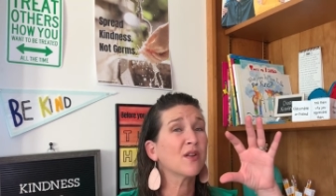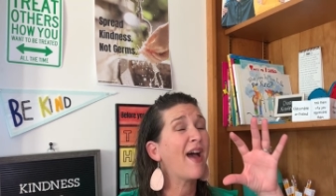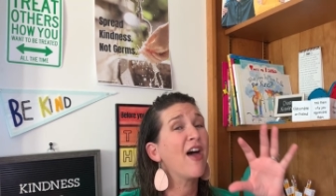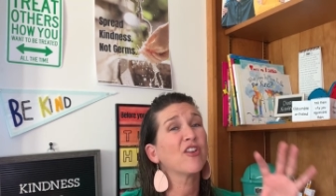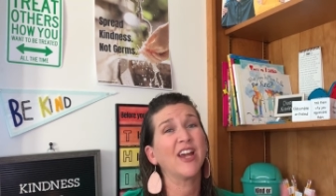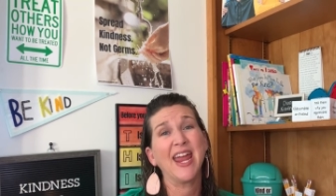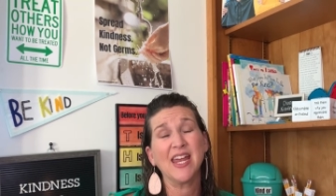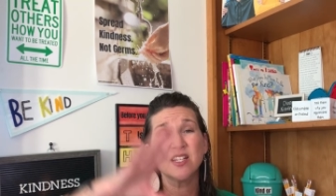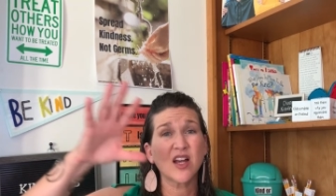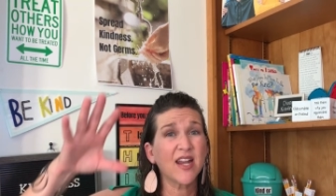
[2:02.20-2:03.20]
of other
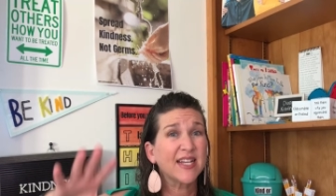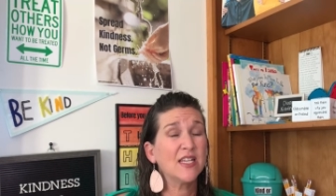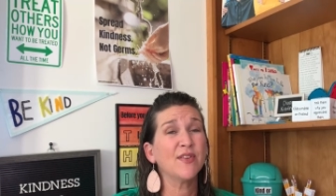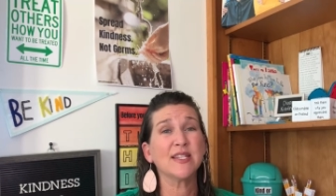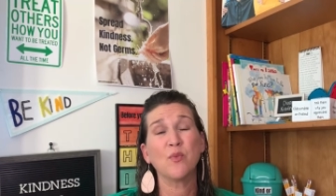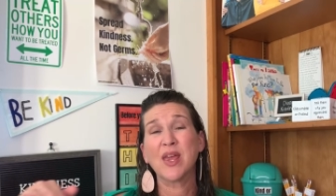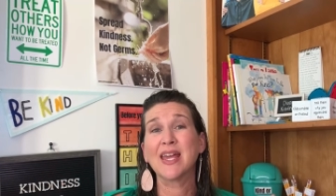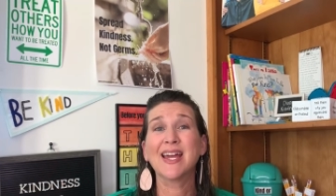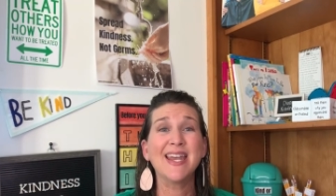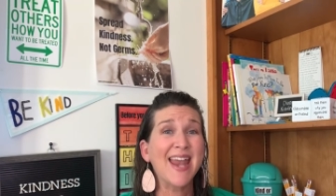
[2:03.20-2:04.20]
hands-on activities and we can
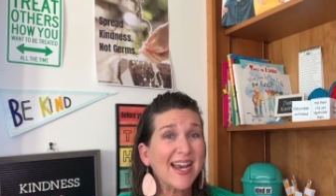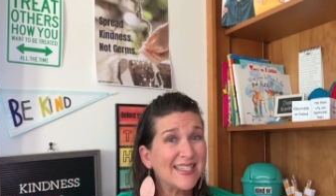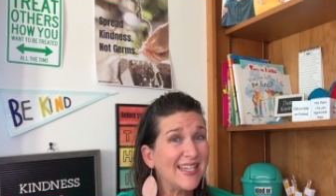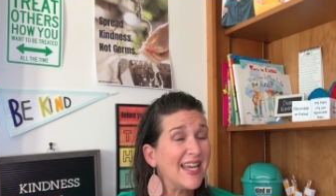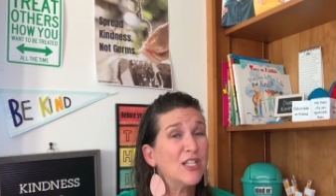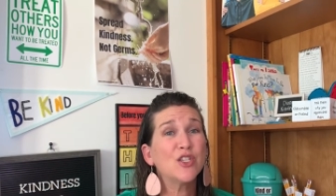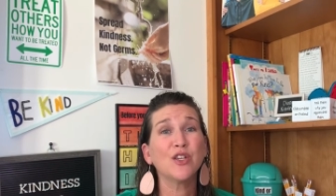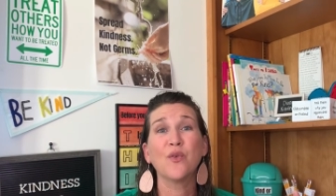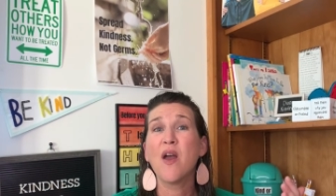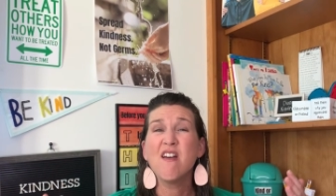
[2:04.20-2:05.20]
connect it
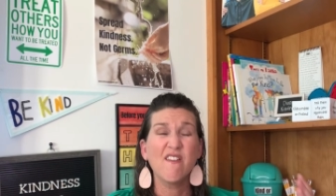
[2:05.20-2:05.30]
into